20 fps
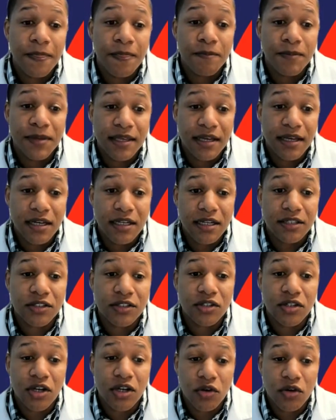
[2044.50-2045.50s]
Because,
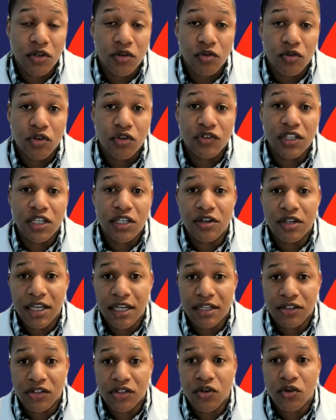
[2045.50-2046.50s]
you send your kid to
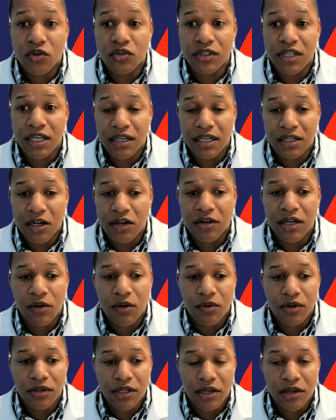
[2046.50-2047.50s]
school thinking, okay,
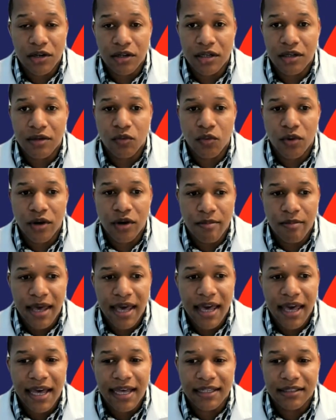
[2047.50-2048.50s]
well, they're going to wear a
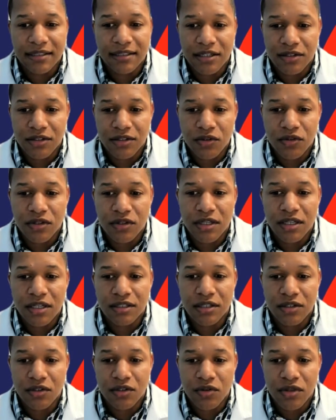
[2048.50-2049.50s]
mask and do
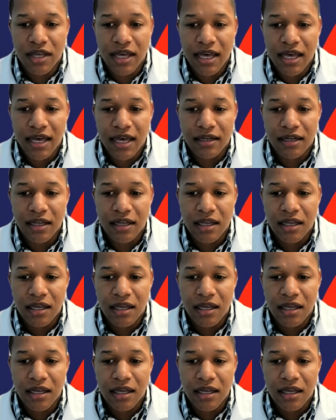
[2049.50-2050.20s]
this and do that.